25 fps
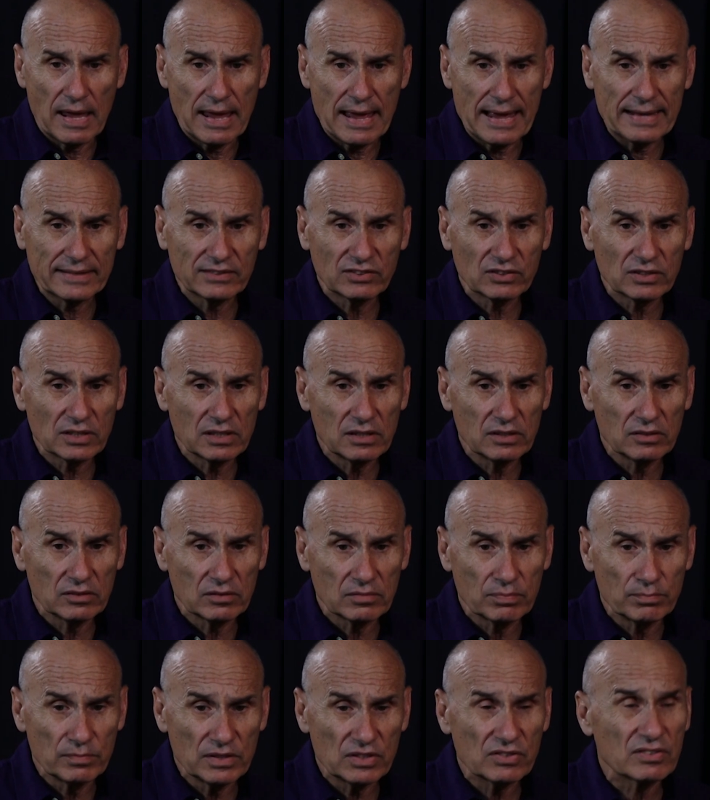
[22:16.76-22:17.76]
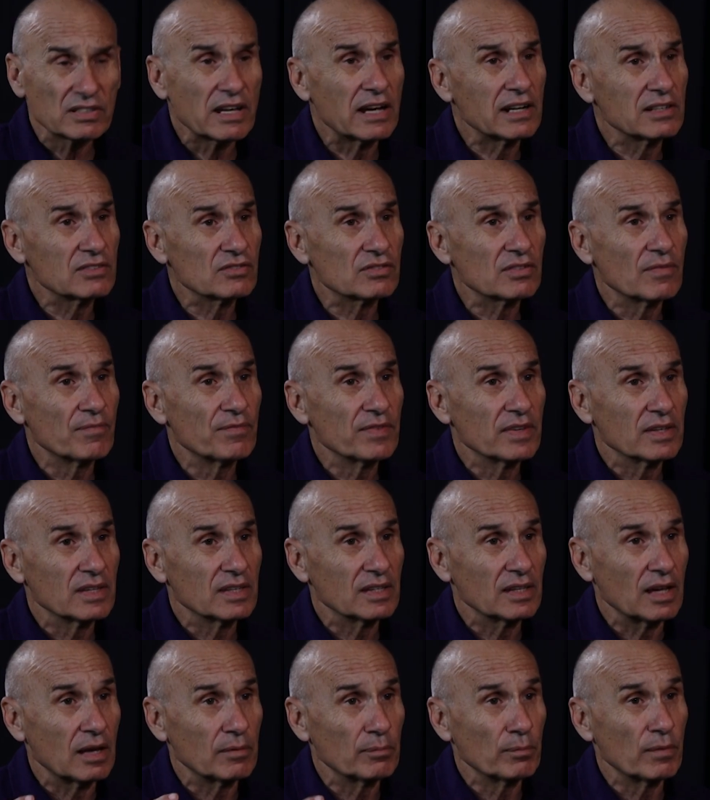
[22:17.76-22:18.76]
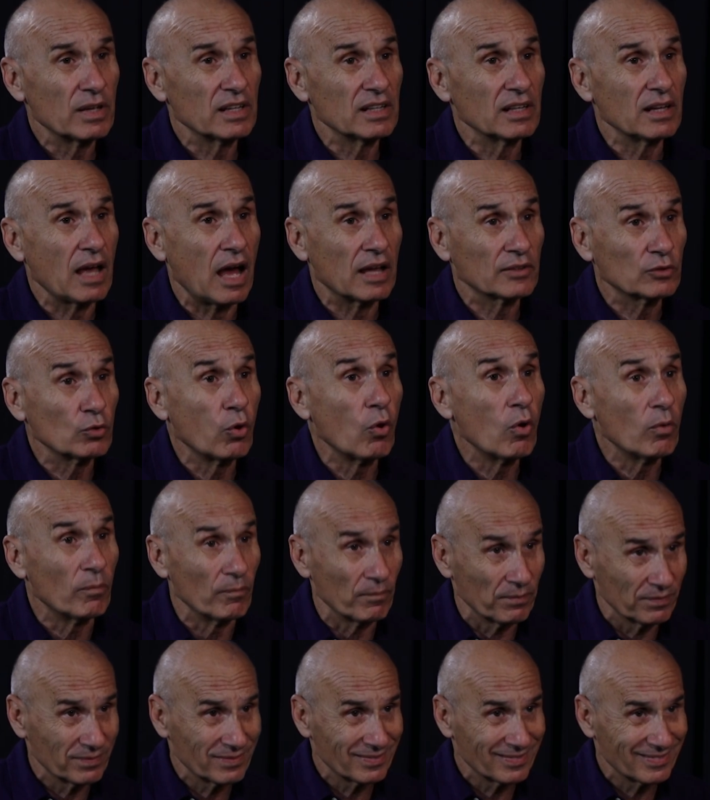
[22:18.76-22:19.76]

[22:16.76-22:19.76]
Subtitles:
excellent missiles at home.